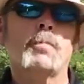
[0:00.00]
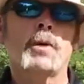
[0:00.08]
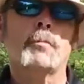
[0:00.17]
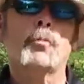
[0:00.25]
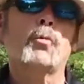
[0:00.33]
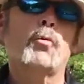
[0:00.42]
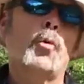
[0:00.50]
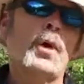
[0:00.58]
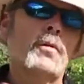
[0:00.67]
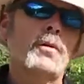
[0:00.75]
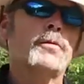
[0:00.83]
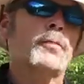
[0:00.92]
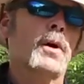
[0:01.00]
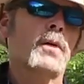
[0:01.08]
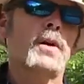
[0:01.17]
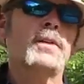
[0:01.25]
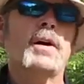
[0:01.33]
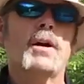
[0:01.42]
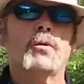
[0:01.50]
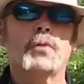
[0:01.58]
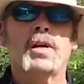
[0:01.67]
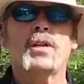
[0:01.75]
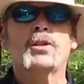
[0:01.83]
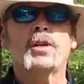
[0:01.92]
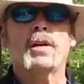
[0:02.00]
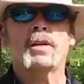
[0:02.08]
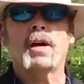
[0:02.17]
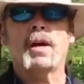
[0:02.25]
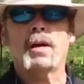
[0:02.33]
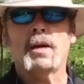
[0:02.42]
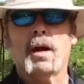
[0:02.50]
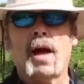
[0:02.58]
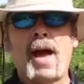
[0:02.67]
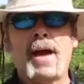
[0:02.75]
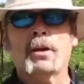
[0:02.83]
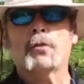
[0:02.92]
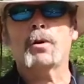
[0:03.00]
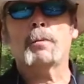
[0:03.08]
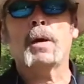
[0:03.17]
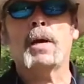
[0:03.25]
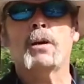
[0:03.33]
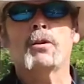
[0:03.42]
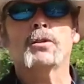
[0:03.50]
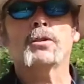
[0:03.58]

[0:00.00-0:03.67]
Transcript: but I'm quickly throwing lead downrange in an accurate manner.